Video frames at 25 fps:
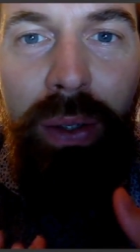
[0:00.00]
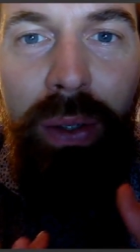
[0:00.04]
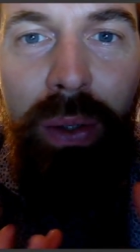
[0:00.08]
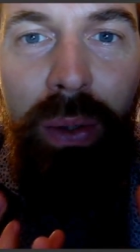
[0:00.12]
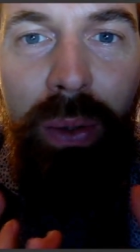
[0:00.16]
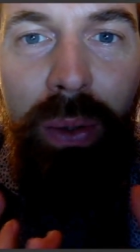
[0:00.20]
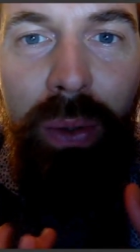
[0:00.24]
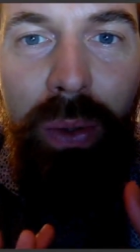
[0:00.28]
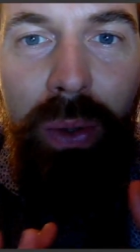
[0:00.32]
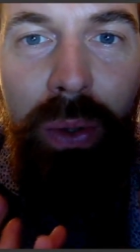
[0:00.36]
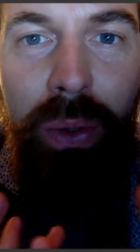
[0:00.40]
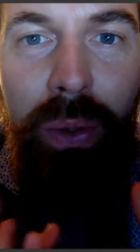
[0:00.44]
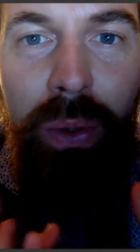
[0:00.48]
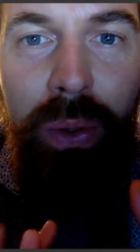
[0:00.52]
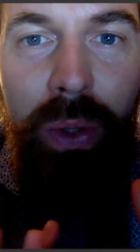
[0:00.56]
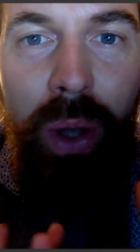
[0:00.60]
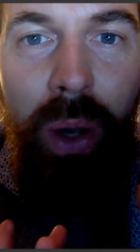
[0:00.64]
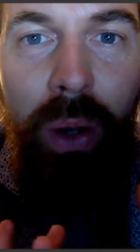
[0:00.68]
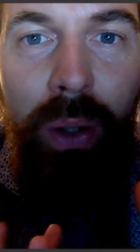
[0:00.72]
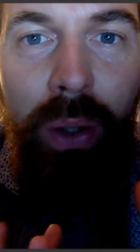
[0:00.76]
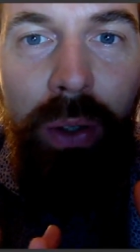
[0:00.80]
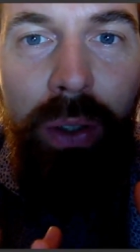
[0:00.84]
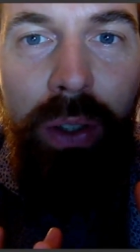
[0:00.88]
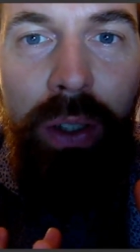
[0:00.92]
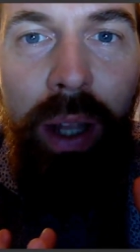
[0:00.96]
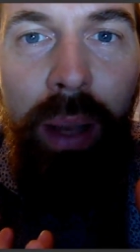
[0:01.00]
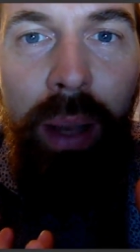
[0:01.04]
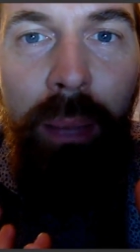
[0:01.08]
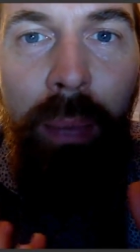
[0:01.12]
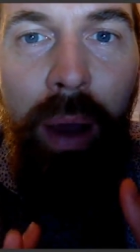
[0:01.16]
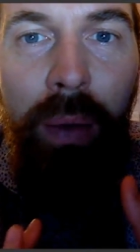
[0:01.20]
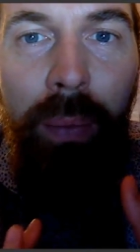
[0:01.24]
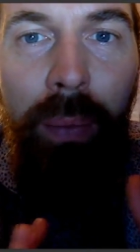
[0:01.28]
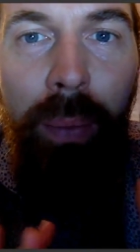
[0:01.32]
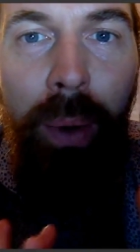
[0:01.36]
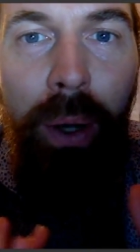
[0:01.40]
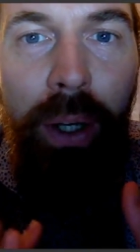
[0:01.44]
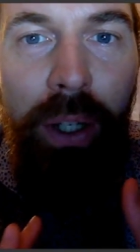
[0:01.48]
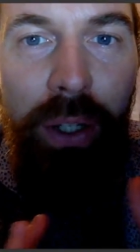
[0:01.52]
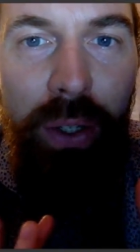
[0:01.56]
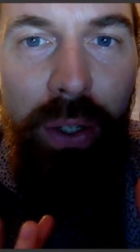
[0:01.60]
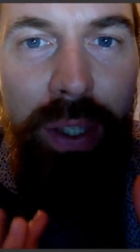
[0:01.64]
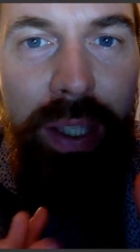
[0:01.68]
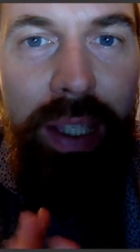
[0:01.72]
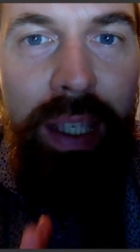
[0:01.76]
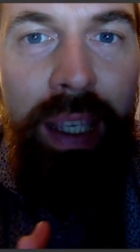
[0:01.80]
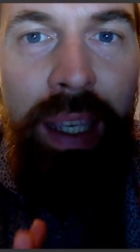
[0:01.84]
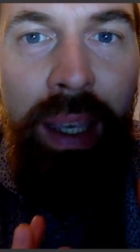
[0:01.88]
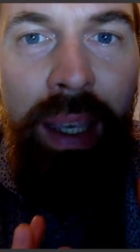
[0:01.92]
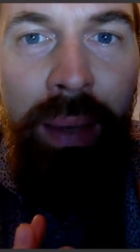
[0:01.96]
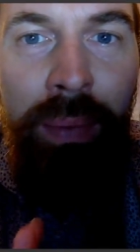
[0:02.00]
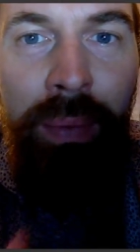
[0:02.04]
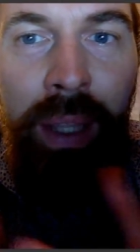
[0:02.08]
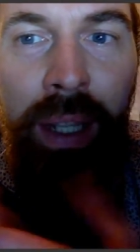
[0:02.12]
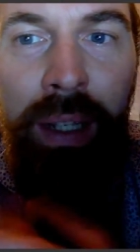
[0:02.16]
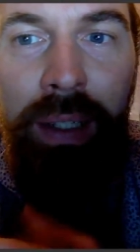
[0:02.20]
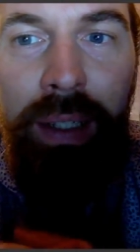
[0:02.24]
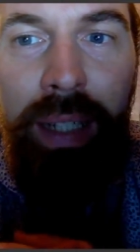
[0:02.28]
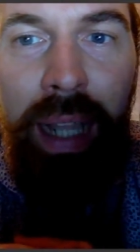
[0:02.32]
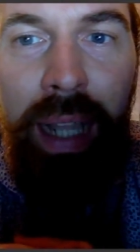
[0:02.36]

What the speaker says: to talk to them what you see in them.